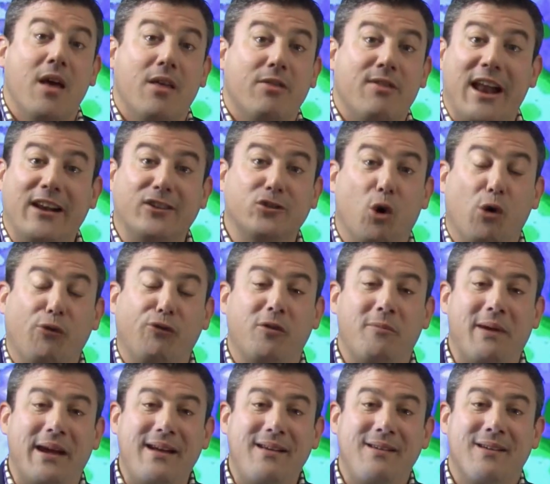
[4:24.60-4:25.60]
That is all for
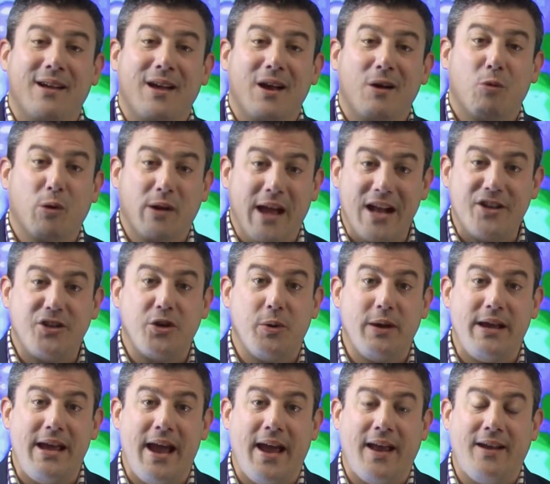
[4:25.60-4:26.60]
me. We'll catch you
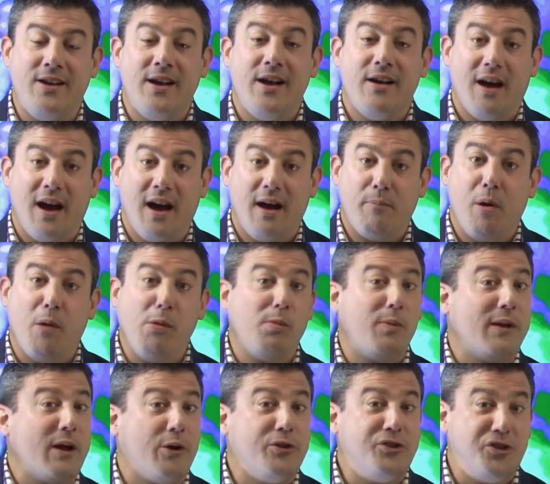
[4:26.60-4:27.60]
again
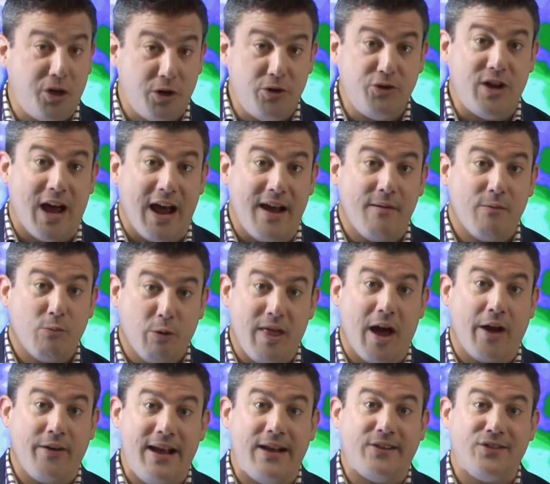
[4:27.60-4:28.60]
probably on Tuesday with
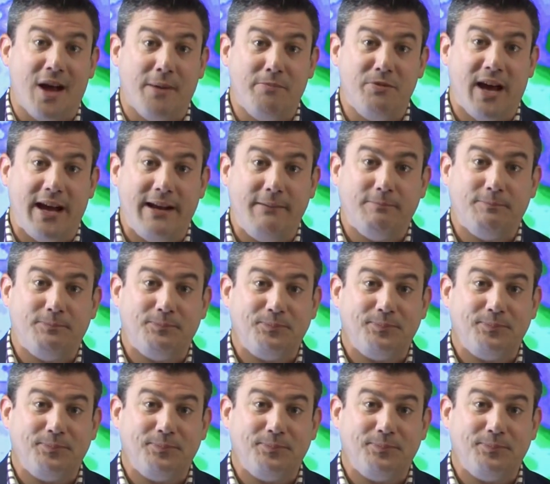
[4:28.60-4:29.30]
our next update.